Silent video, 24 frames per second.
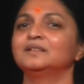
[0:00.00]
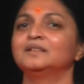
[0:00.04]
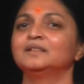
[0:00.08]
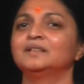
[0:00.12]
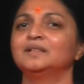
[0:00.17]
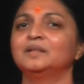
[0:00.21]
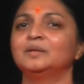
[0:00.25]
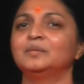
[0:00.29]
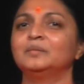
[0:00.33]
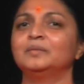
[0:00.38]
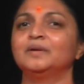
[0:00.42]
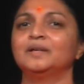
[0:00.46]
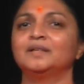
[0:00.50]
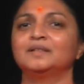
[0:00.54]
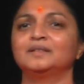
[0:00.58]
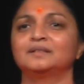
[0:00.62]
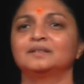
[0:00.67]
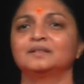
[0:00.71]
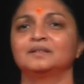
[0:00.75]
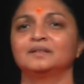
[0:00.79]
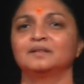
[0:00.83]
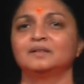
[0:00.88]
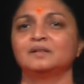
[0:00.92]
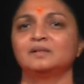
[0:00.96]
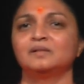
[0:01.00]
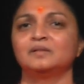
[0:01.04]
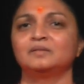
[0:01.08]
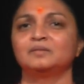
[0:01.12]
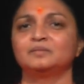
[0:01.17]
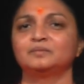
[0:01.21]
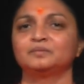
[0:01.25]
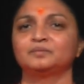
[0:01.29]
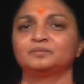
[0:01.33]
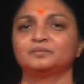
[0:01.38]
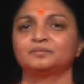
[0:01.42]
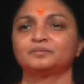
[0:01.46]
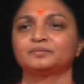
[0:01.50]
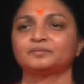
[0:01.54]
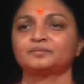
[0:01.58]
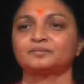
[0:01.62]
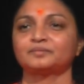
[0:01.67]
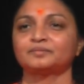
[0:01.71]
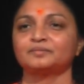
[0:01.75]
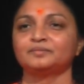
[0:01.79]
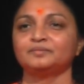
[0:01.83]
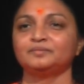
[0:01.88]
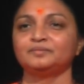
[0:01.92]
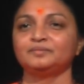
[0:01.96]

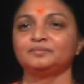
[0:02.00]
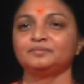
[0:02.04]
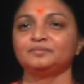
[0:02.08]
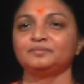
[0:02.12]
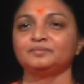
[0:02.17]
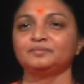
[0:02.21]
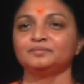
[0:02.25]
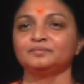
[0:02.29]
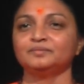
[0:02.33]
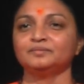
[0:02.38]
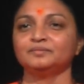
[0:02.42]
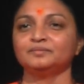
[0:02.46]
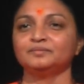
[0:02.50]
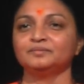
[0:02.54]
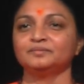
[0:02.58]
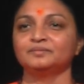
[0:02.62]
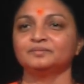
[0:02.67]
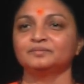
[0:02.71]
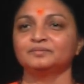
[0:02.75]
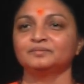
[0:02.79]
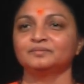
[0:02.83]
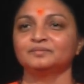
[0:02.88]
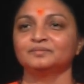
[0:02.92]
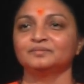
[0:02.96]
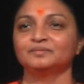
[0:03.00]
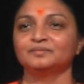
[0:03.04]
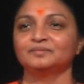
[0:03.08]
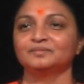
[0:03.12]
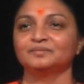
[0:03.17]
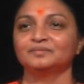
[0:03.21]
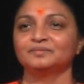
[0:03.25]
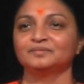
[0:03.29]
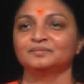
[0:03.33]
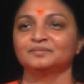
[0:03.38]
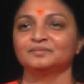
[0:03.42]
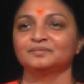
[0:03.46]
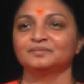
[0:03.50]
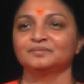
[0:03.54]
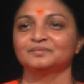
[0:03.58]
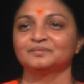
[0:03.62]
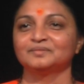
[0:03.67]
Nothing is said.